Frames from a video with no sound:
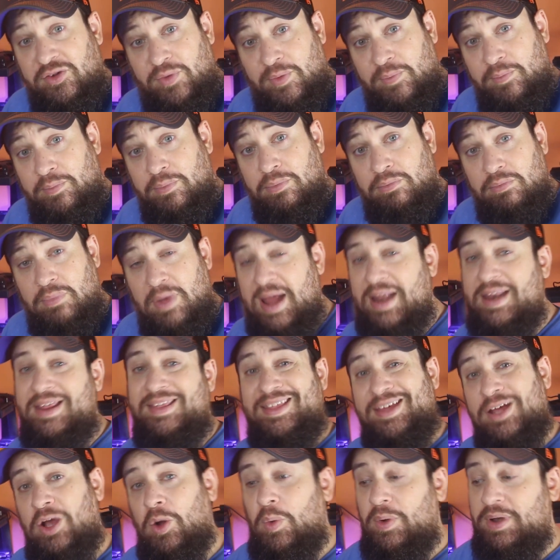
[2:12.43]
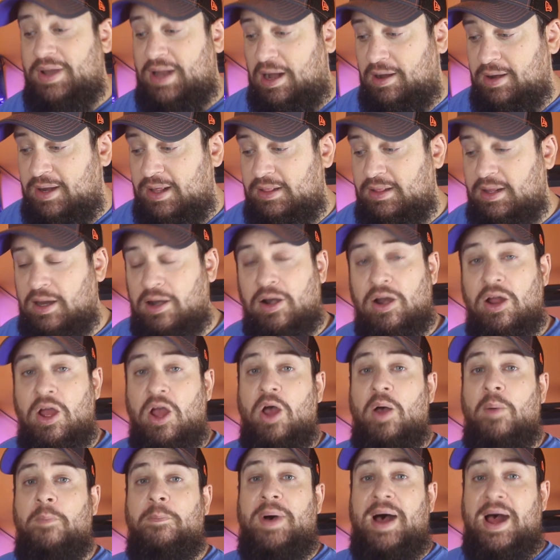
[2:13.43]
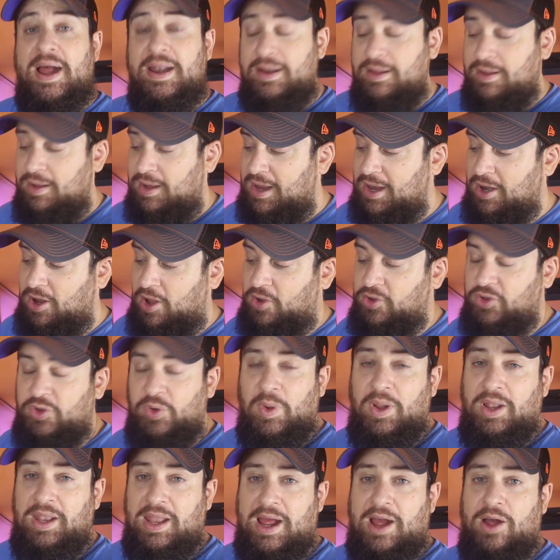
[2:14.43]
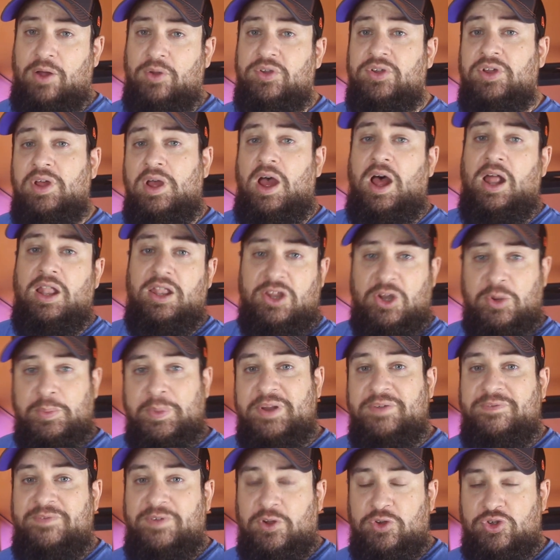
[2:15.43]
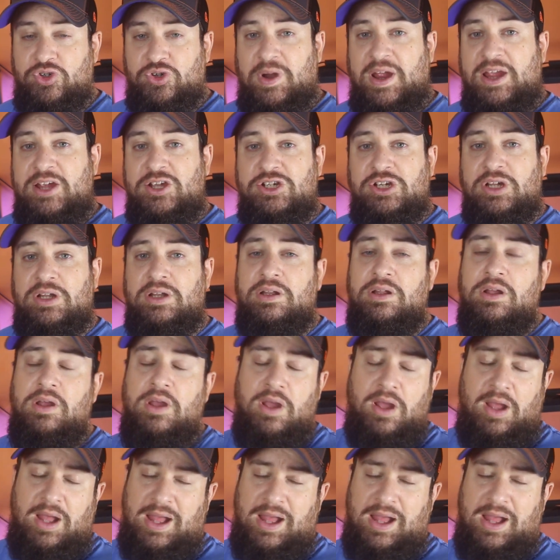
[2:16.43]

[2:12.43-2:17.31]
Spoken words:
from anything going down in there, but it also allows a little bit of filtration,